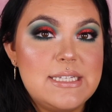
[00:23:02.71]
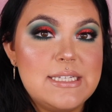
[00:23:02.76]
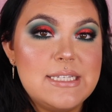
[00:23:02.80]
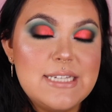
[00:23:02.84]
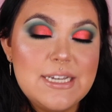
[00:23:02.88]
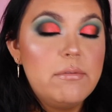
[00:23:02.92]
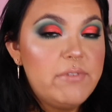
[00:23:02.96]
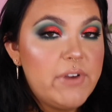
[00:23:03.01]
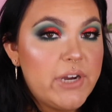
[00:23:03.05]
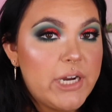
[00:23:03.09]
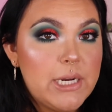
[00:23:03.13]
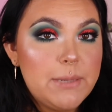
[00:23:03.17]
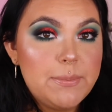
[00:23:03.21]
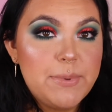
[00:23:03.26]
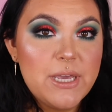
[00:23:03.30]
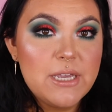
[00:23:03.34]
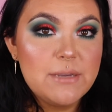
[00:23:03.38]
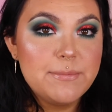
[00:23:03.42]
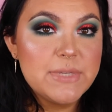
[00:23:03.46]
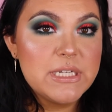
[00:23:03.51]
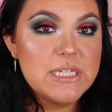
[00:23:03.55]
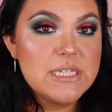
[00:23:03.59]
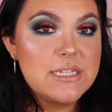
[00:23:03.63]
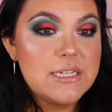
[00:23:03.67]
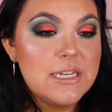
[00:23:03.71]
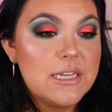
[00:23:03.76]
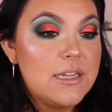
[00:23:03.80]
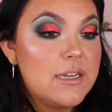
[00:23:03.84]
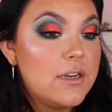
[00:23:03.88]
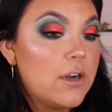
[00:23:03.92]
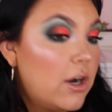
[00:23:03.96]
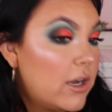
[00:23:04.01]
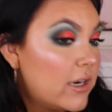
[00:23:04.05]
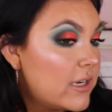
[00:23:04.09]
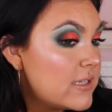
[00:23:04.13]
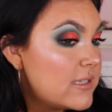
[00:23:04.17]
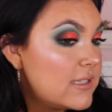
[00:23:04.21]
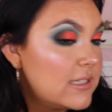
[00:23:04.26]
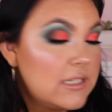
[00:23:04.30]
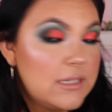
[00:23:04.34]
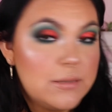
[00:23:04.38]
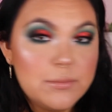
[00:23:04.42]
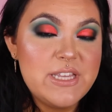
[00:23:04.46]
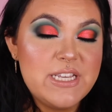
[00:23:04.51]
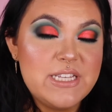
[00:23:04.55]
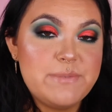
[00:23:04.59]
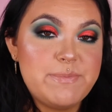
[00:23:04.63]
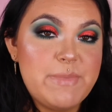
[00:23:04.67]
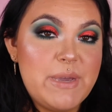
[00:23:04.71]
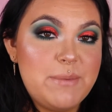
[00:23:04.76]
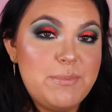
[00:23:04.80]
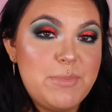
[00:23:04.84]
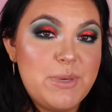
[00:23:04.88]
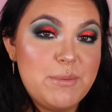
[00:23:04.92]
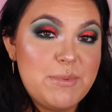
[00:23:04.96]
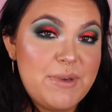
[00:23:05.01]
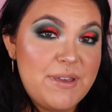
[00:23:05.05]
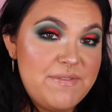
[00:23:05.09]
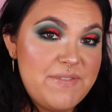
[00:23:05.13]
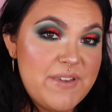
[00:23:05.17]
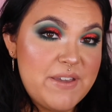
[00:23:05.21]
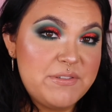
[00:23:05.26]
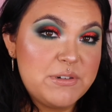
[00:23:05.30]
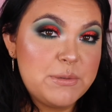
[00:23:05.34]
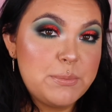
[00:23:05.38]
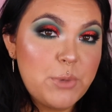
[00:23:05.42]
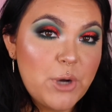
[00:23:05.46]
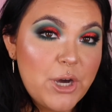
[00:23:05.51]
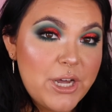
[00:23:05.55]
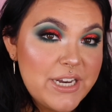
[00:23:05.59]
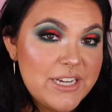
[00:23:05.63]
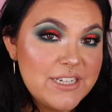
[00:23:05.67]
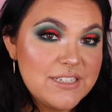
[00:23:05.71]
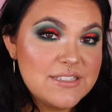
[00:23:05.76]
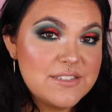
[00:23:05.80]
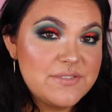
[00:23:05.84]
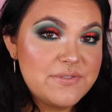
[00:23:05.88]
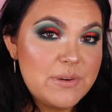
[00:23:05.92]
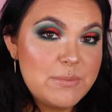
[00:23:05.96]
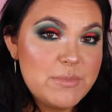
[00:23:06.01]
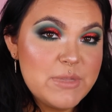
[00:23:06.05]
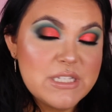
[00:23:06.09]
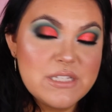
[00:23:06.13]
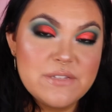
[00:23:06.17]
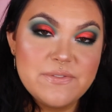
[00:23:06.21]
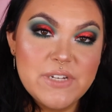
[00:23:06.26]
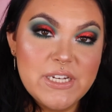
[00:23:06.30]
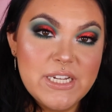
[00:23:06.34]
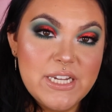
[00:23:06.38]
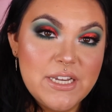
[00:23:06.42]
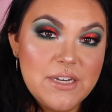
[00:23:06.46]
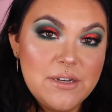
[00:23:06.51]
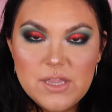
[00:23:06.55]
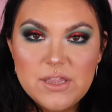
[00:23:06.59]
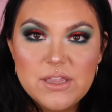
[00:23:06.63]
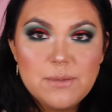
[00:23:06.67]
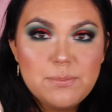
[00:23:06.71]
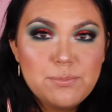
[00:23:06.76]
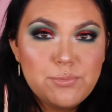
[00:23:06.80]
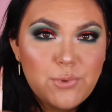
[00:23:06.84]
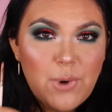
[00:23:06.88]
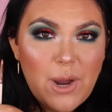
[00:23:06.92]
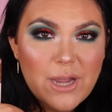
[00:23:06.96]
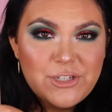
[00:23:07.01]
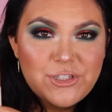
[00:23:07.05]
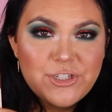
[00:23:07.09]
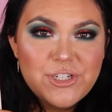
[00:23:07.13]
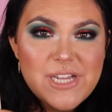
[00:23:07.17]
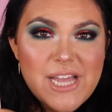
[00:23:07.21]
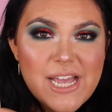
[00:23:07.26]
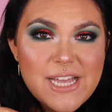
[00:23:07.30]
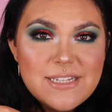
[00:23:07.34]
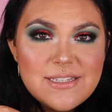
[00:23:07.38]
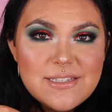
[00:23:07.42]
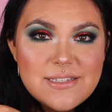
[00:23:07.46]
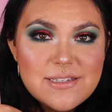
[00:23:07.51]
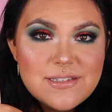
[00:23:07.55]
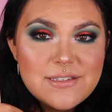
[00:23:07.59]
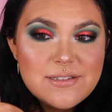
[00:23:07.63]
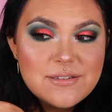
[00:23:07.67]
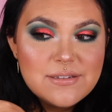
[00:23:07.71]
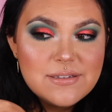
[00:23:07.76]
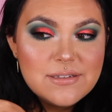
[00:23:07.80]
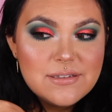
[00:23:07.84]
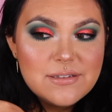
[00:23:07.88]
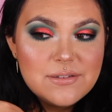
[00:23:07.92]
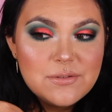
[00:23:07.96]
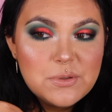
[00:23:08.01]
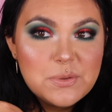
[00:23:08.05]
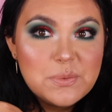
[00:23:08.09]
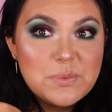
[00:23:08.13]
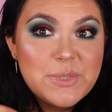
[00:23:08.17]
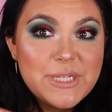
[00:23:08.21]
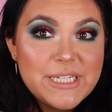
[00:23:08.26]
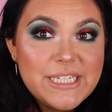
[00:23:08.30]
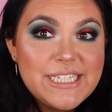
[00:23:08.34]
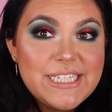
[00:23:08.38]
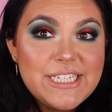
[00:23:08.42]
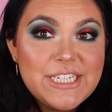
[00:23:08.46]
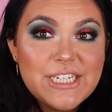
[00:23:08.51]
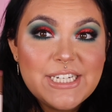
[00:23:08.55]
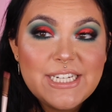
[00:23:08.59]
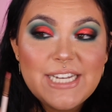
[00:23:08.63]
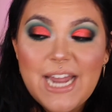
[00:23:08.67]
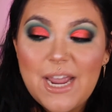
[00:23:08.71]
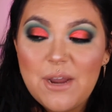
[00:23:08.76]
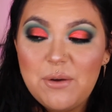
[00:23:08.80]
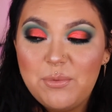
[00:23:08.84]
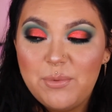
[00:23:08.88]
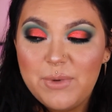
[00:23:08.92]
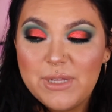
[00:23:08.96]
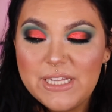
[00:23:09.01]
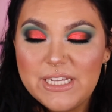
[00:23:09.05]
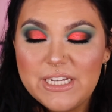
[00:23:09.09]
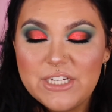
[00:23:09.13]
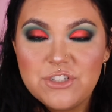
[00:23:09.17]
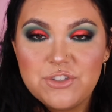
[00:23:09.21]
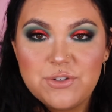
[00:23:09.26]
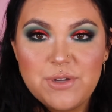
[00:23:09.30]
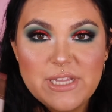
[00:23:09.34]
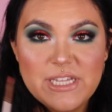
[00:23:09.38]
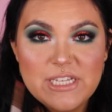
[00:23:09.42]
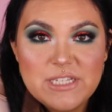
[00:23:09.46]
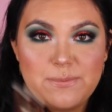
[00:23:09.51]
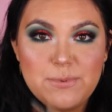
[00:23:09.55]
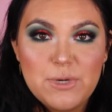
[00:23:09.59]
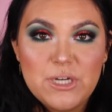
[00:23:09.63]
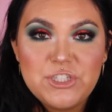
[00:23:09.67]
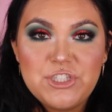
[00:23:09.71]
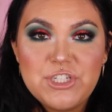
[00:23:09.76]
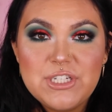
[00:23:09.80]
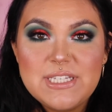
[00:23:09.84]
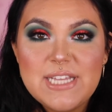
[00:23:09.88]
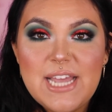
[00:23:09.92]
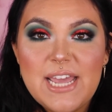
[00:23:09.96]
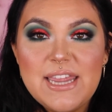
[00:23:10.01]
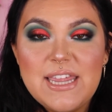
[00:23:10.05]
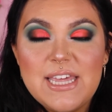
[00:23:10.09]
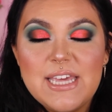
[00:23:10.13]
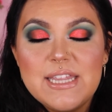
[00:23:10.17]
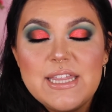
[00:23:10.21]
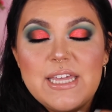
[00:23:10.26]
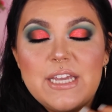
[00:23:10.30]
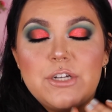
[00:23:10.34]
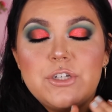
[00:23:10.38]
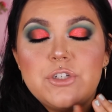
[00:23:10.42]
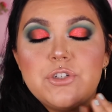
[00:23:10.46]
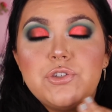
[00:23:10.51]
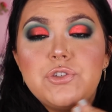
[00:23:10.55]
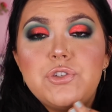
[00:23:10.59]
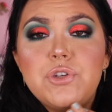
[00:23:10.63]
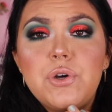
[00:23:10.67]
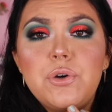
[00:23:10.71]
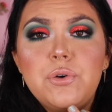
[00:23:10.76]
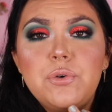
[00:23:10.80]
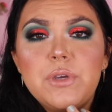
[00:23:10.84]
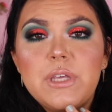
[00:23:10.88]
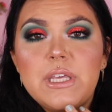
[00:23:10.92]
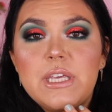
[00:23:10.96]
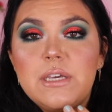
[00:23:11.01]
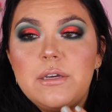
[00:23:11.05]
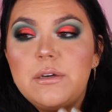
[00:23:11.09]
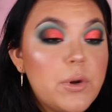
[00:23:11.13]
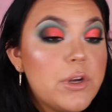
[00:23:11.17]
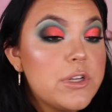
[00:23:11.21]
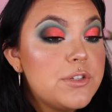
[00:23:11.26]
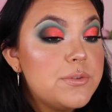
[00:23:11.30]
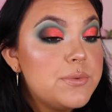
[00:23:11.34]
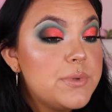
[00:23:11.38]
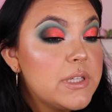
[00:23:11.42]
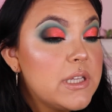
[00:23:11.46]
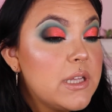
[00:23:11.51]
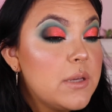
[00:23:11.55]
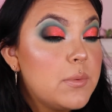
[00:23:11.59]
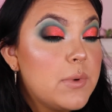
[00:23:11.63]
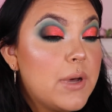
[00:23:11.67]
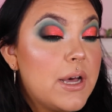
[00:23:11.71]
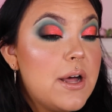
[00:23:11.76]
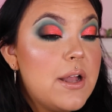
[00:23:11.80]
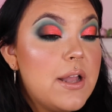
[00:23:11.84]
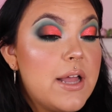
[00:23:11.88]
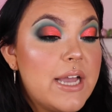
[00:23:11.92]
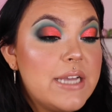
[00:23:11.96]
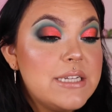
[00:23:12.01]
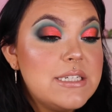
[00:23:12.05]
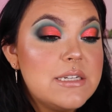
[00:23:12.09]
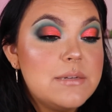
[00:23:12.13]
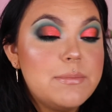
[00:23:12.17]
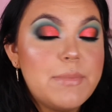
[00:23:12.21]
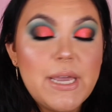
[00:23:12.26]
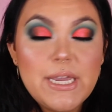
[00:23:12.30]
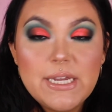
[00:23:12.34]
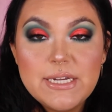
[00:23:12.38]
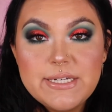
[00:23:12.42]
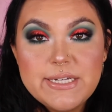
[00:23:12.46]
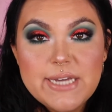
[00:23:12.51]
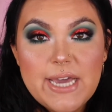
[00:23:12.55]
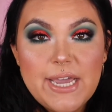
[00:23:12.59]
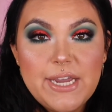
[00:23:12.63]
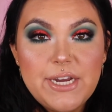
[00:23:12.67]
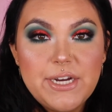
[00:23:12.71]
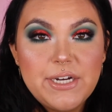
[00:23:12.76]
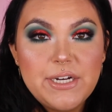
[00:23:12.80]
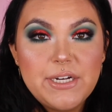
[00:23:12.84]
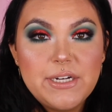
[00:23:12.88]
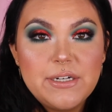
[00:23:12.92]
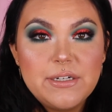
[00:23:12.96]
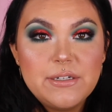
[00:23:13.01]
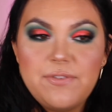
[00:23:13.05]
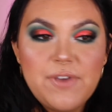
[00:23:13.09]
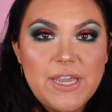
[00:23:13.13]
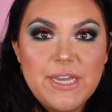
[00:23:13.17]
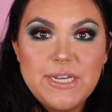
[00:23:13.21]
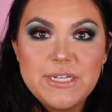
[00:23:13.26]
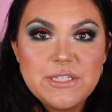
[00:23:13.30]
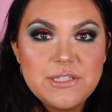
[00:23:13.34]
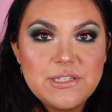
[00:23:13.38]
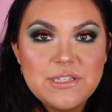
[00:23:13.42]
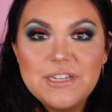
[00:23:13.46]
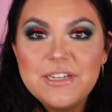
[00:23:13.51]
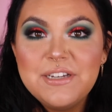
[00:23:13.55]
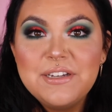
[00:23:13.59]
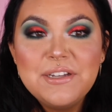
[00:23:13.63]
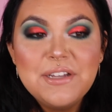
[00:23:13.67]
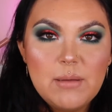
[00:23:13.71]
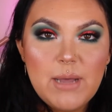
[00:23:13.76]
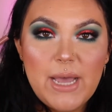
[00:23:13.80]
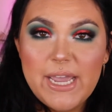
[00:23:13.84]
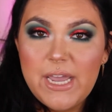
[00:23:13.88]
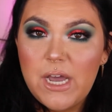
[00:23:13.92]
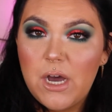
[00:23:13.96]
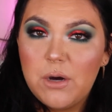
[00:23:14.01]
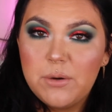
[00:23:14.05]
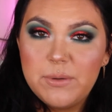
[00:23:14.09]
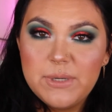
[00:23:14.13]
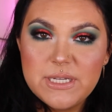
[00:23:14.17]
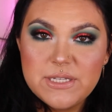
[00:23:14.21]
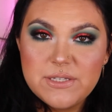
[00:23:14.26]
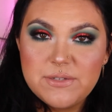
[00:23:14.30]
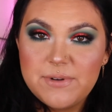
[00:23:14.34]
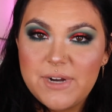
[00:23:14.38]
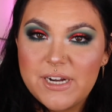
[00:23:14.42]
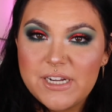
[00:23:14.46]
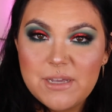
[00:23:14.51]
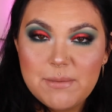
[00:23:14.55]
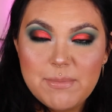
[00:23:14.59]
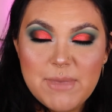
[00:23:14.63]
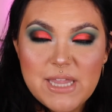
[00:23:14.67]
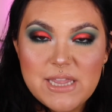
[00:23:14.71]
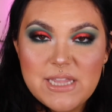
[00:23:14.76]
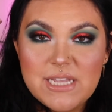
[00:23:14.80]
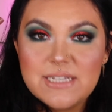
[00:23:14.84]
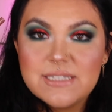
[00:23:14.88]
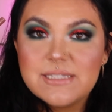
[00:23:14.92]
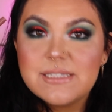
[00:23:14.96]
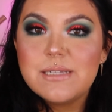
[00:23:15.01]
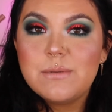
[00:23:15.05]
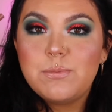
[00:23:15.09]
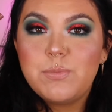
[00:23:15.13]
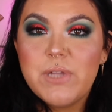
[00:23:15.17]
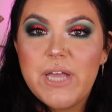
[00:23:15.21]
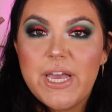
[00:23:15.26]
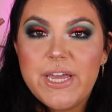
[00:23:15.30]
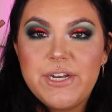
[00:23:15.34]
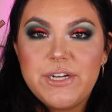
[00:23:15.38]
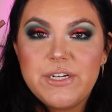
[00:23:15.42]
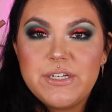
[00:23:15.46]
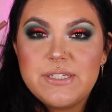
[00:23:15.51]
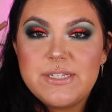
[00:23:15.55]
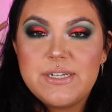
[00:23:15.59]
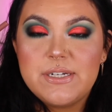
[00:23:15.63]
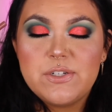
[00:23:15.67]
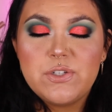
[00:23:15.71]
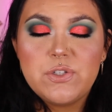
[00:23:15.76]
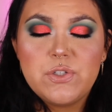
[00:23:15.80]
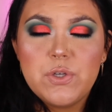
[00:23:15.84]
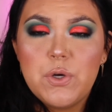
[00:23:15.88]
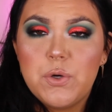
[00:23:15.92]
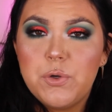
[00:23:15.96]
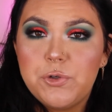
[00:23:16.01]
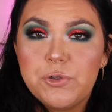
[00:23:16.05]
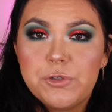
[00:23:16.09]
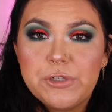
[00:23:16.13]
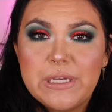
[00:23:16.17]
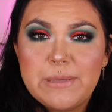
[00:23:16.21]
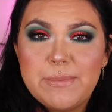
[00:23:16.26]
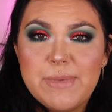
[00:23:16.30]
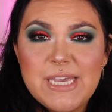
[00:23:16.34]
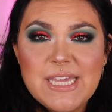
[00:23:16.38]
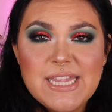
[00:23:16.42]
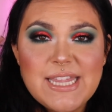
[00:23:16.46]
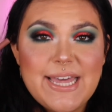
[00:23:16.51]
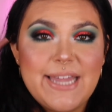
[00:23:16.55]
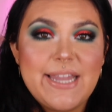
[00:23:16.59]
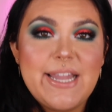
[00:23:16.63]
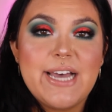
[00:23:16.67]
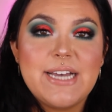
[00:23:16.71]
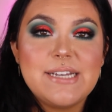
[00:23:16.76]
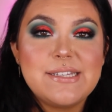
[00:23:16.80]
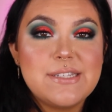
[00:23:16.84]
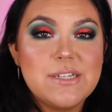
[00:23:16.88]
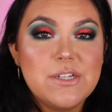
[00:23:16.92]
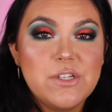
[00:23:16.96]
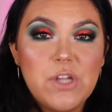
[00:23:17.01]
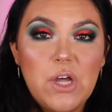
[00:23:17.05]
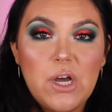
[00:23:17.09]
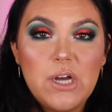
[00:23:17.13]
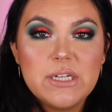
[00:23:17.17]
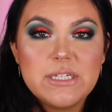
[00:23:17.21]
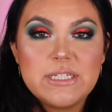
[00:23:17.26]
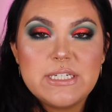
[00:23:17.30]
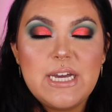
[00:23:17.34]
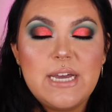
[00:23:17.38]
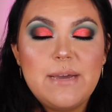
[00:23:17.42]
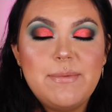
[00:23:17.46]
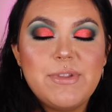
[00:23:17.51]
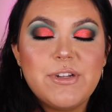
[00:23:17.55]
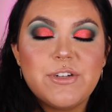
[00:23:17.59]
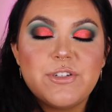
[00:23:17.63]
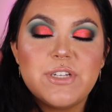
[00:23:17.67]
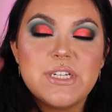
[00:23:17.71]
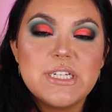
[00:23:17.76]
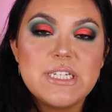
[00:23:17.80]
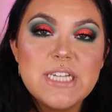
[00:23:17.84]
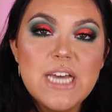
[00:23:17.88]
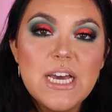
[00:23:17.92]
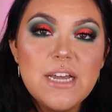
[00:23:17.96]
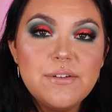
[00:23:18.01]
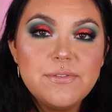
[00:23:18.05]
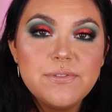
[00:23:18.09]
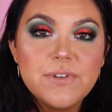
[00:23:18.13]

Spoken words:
very pigmented. Honestly, these might be my favorite products from this video. The brush sets, really good. I really enjoy these brushes. I think they're so cute. Worked really well. I did my entire face. I always recommend these lip liners. They're so creamy. They last a long time. There's a ton of